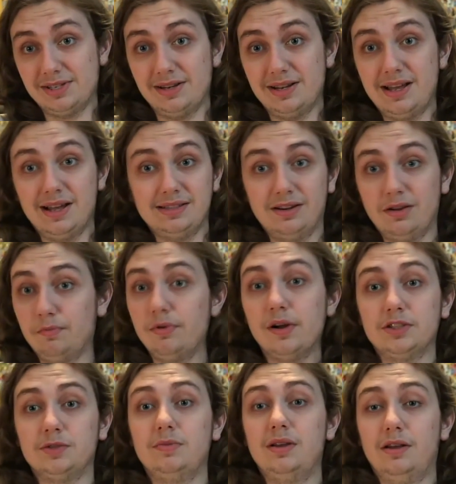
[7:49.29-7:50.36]
He hasn't impressed
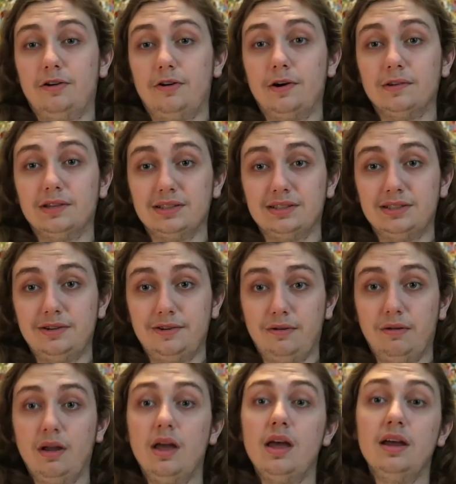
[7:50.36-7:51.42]
me at all this year.
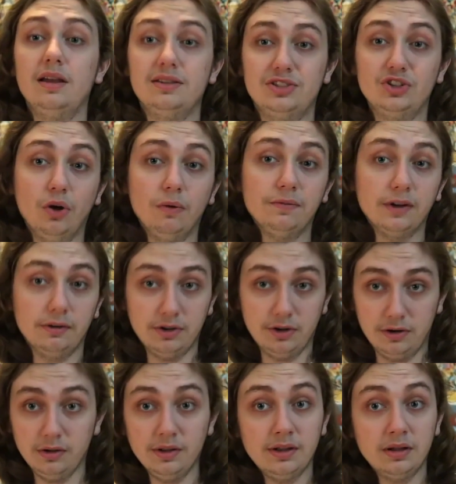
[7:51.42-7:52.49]
Still very
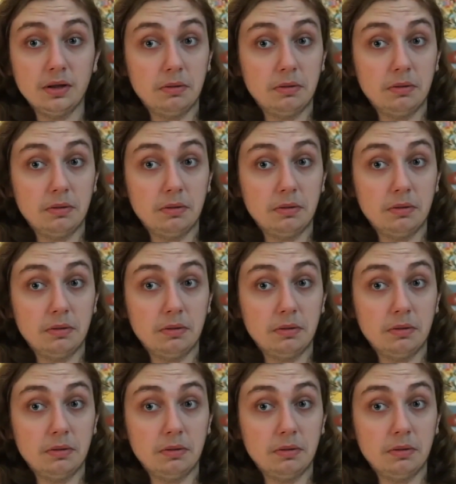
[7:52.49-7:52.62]
early.